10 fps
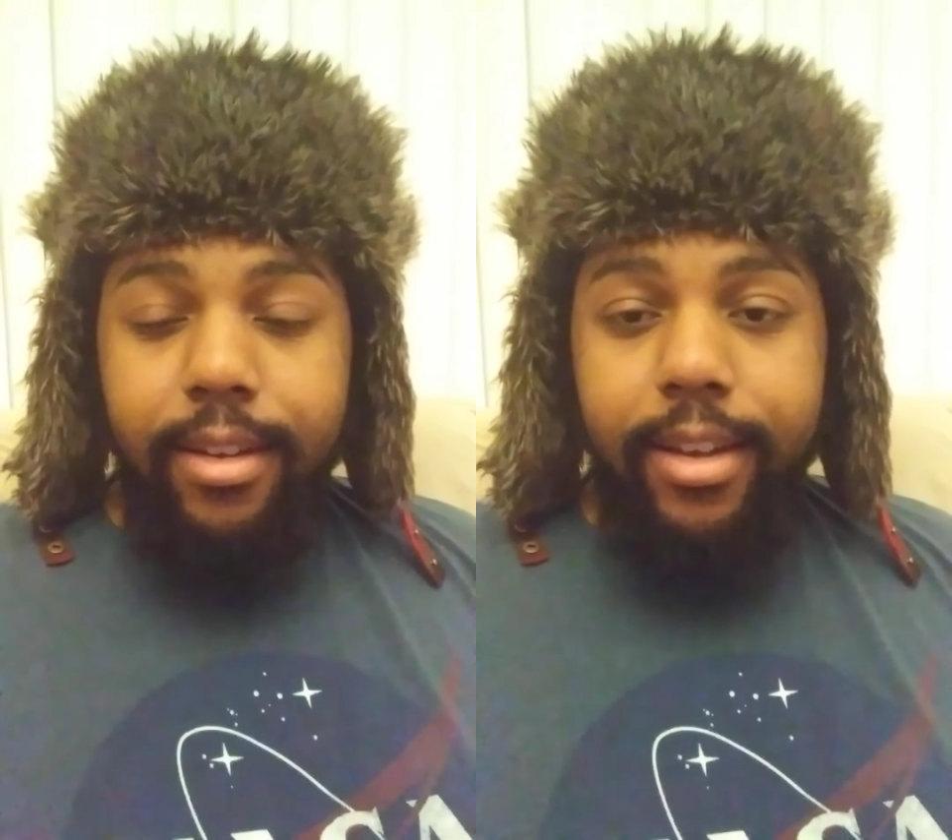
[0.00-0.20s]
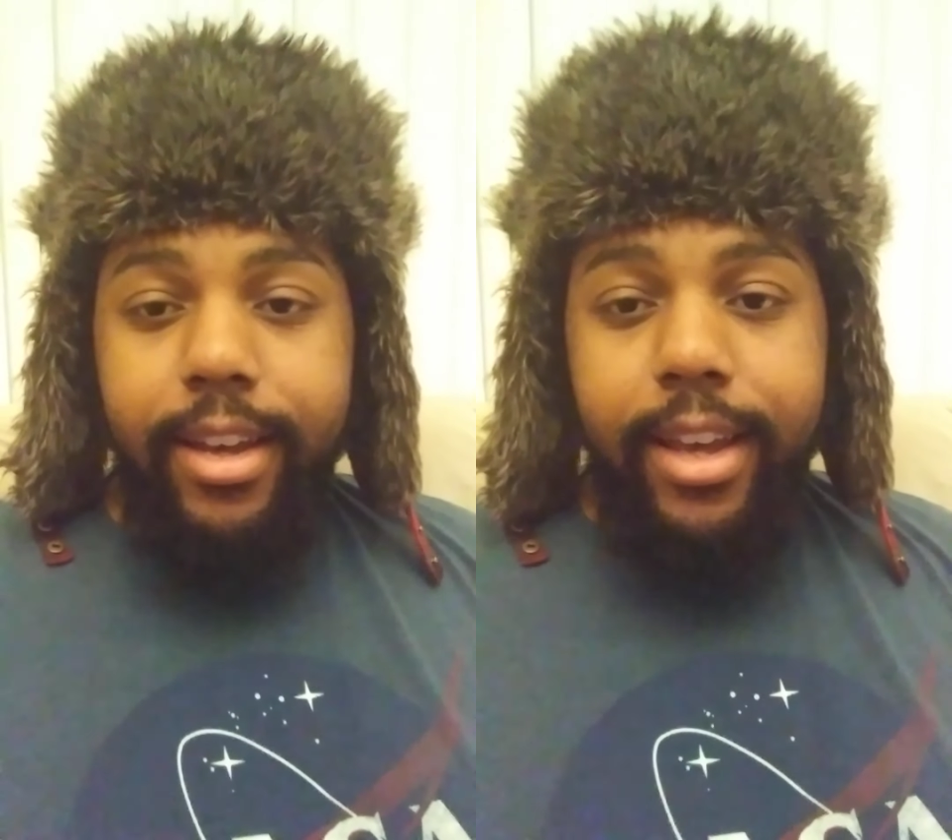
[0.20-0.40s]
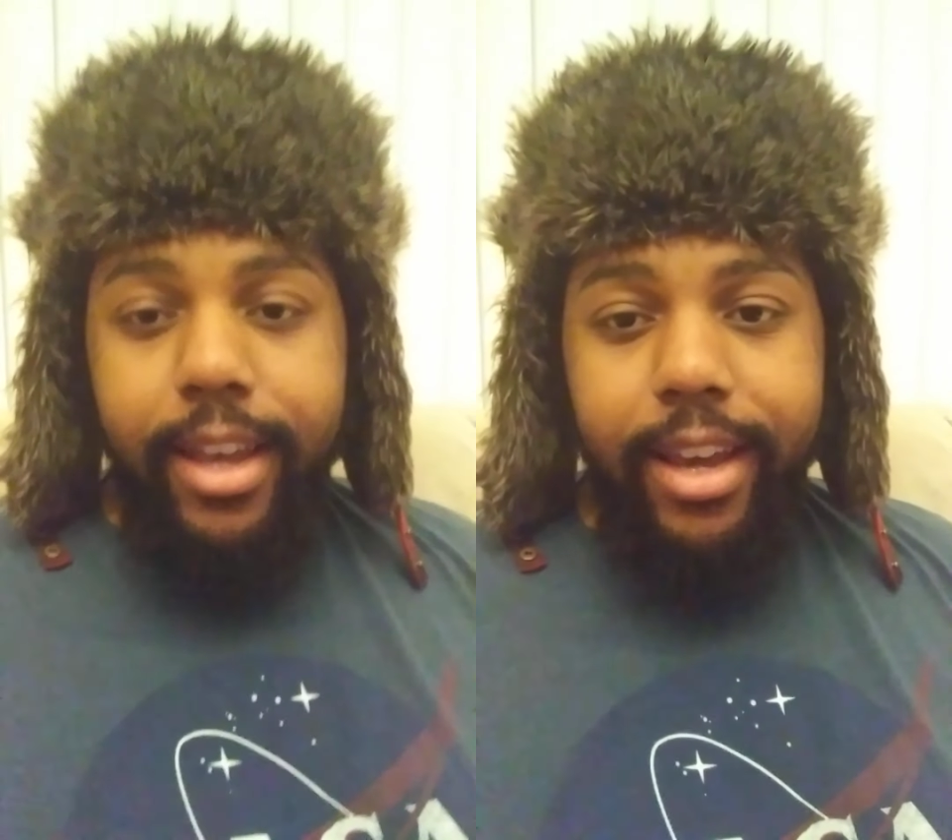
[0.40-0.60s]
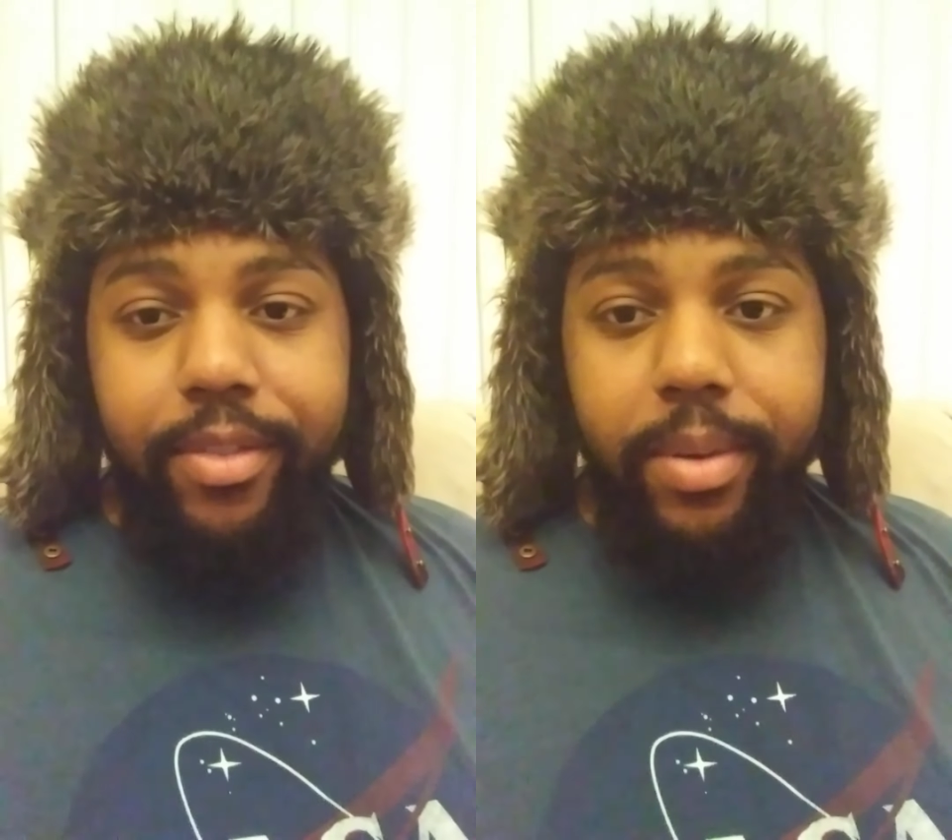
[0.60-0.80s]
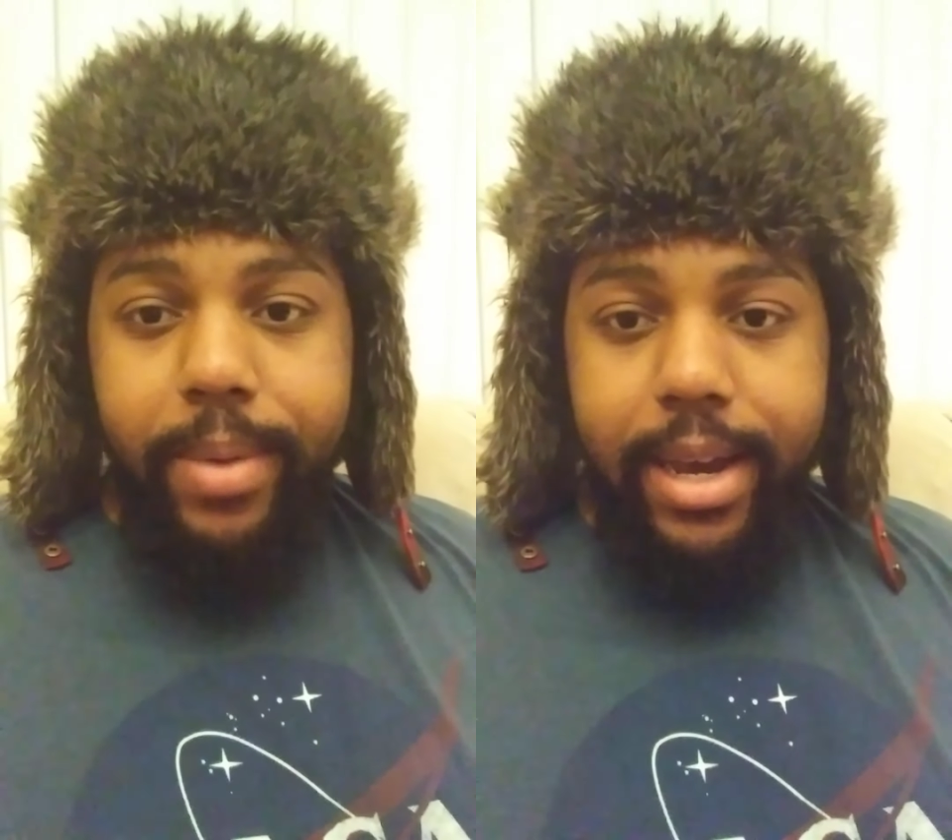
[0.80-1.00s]
Hey
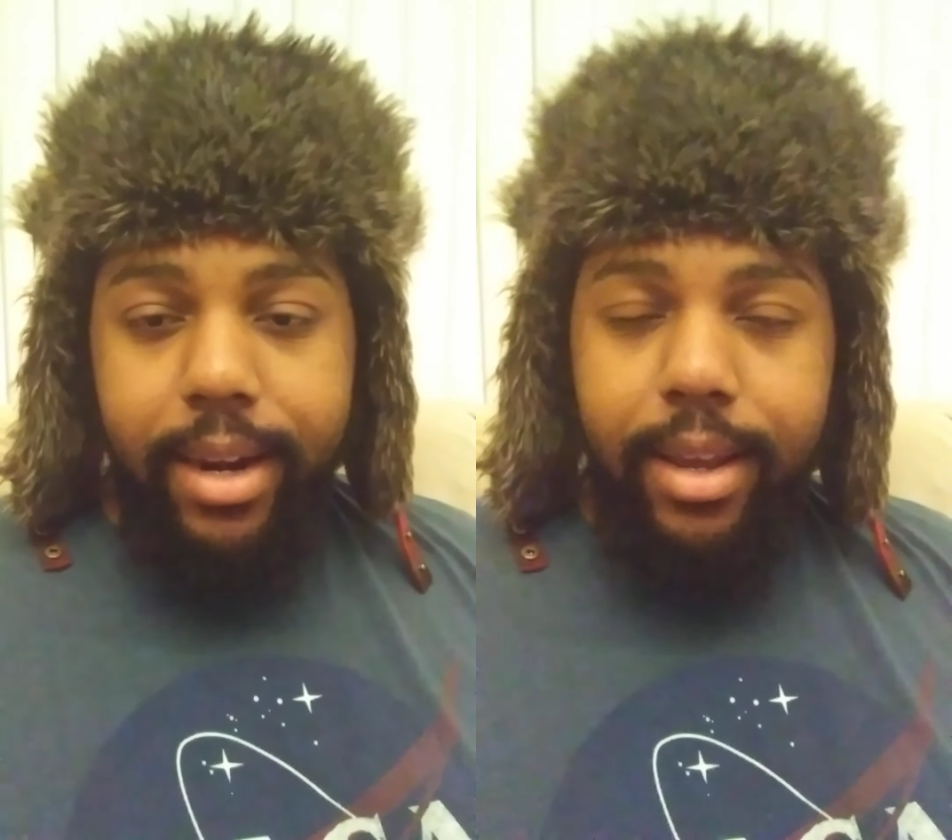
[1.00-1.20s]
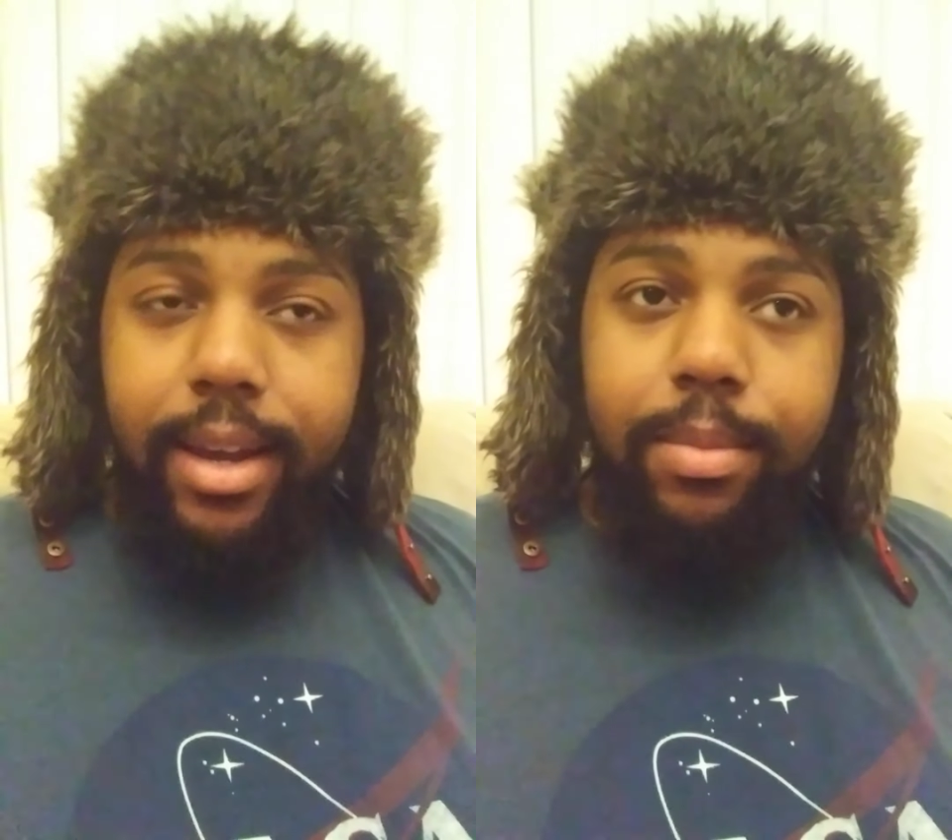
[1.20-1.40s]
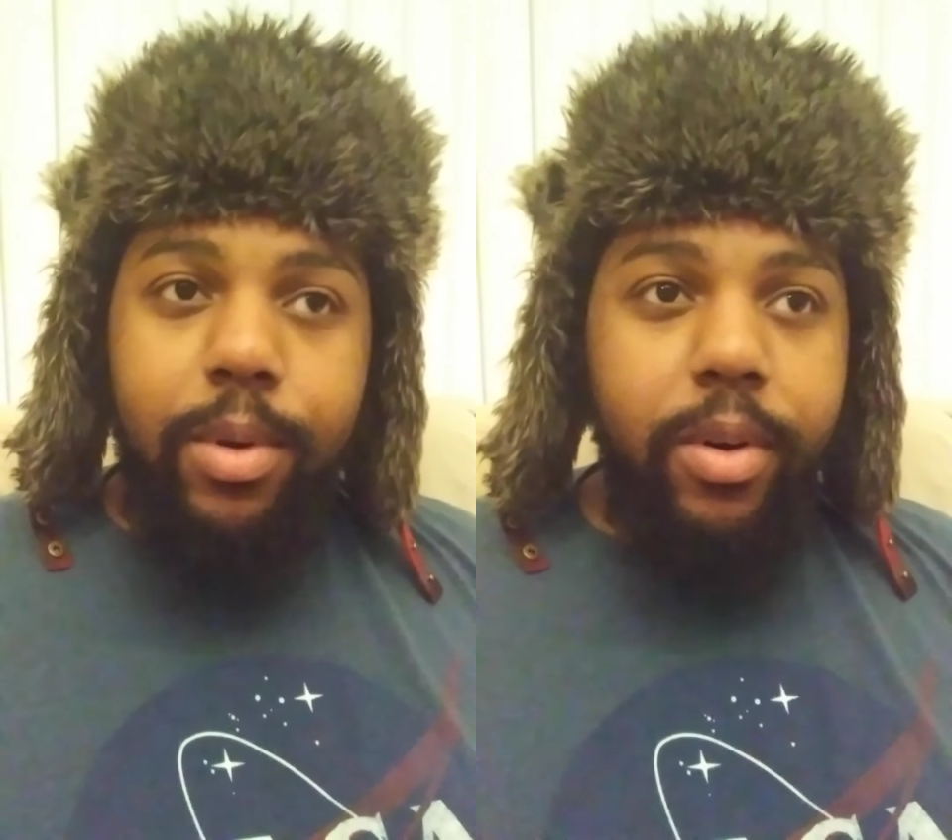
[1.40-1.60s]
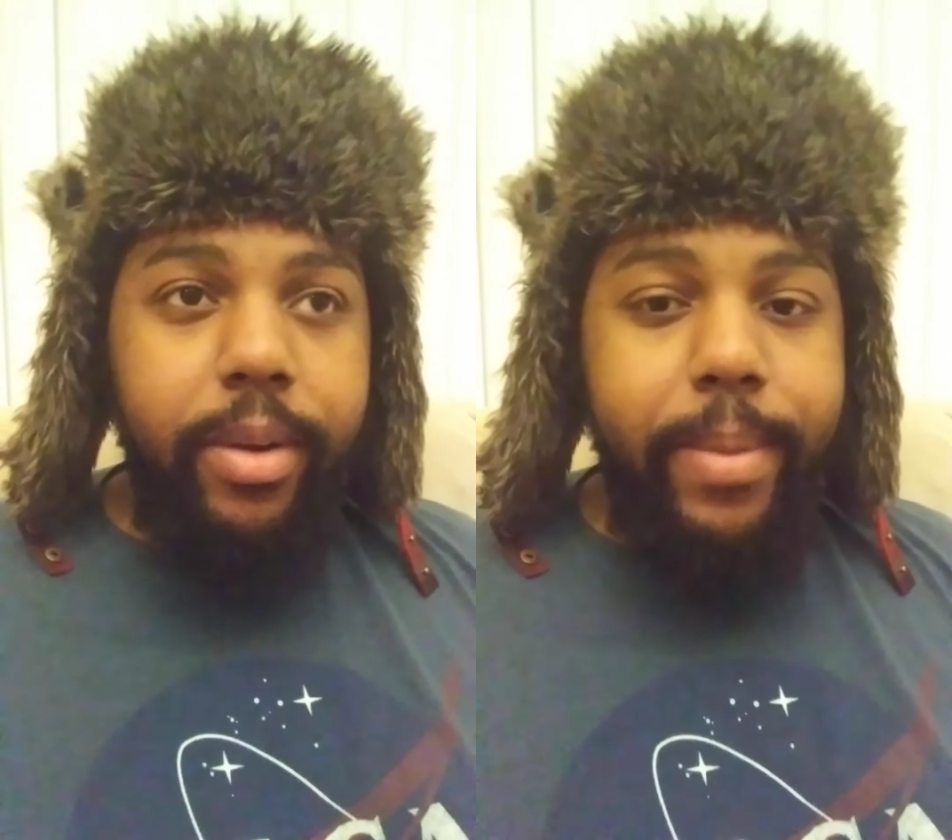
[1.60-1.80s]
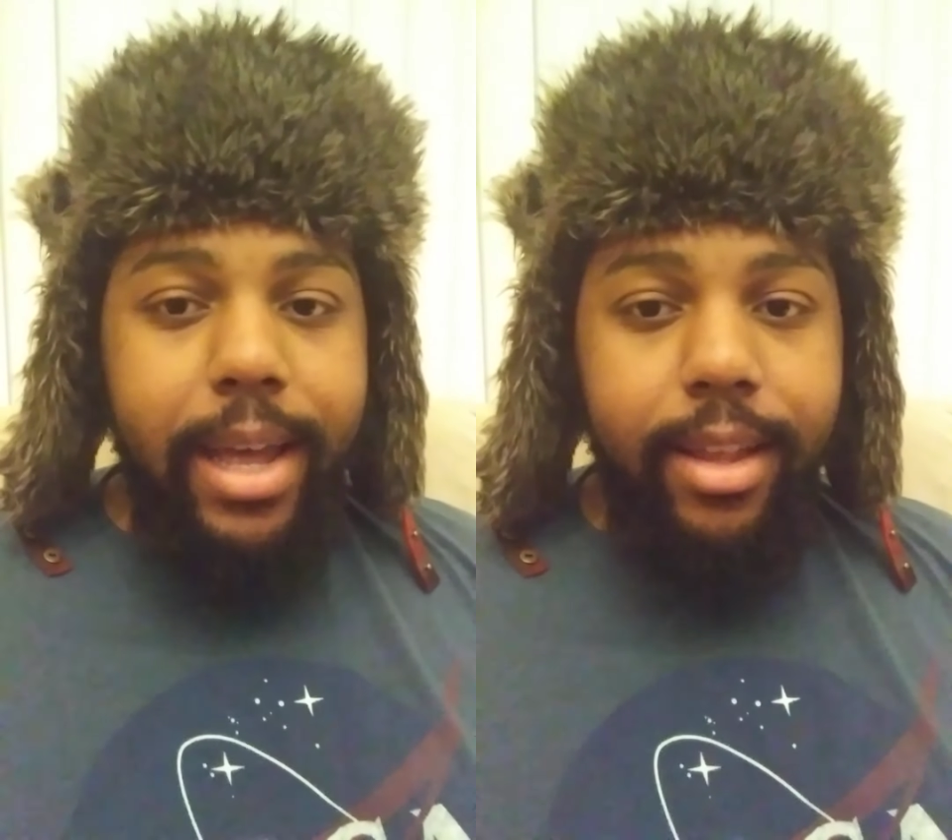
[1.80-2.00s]
everybody, I'm Cory
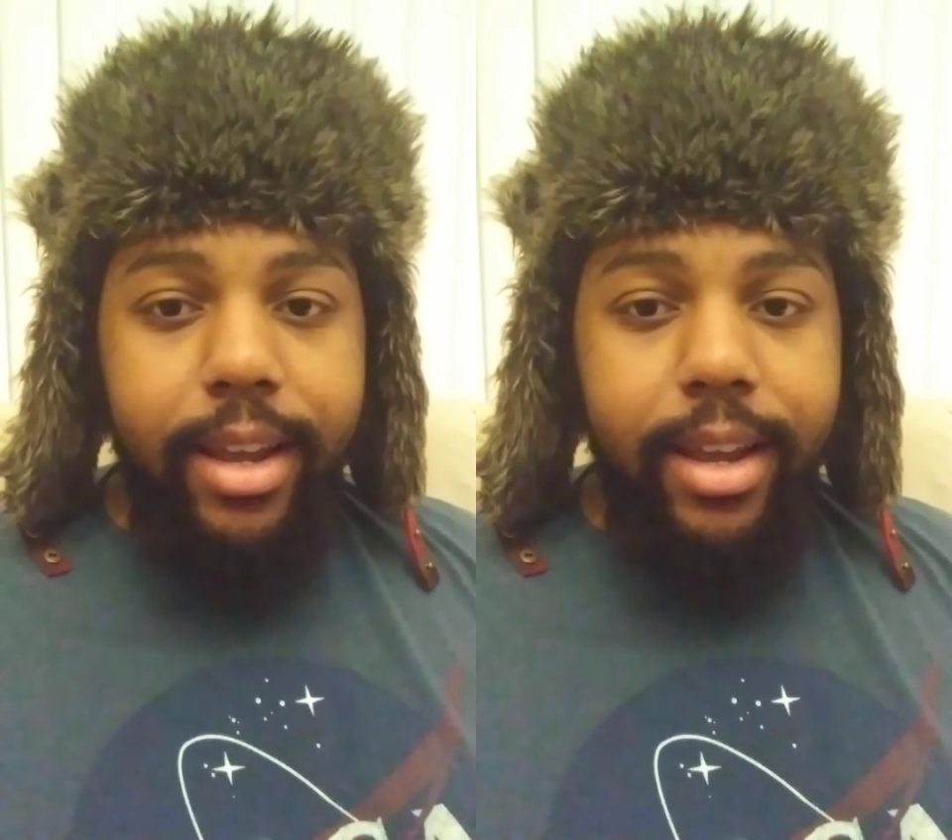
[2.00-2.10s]
Ballad